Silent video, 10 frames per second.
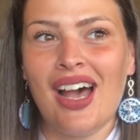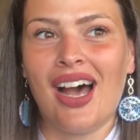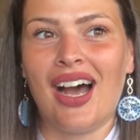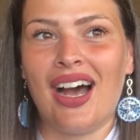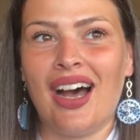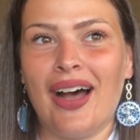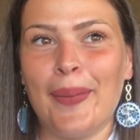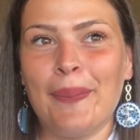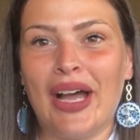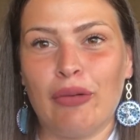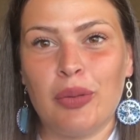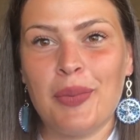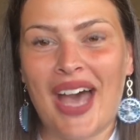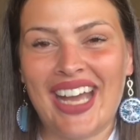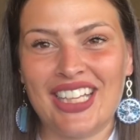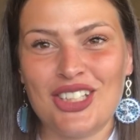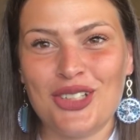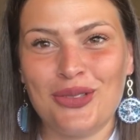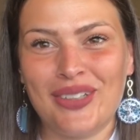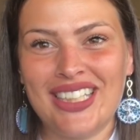I will be back in
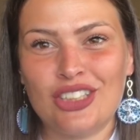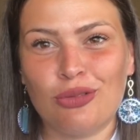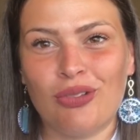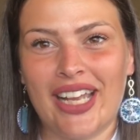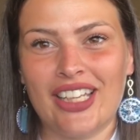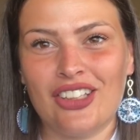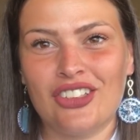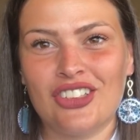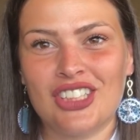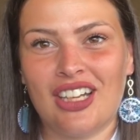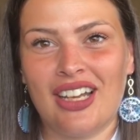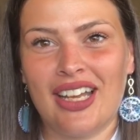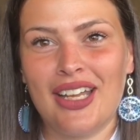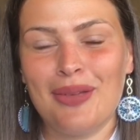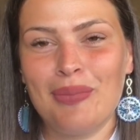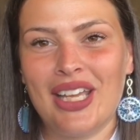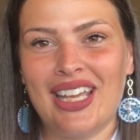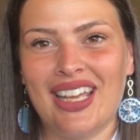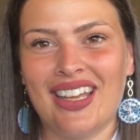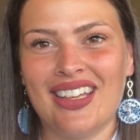2 weeks, regular time,
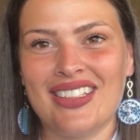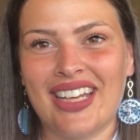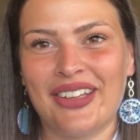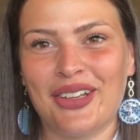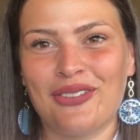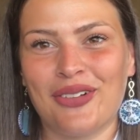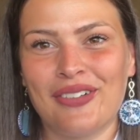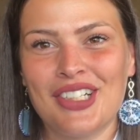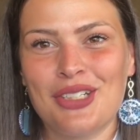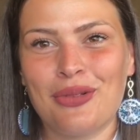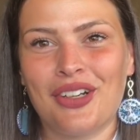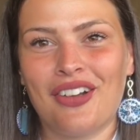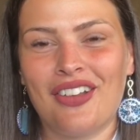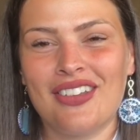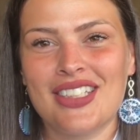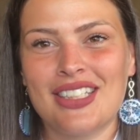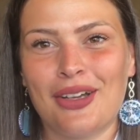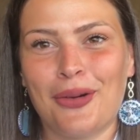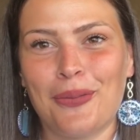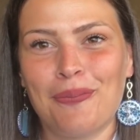and I look forward to it all.
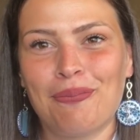So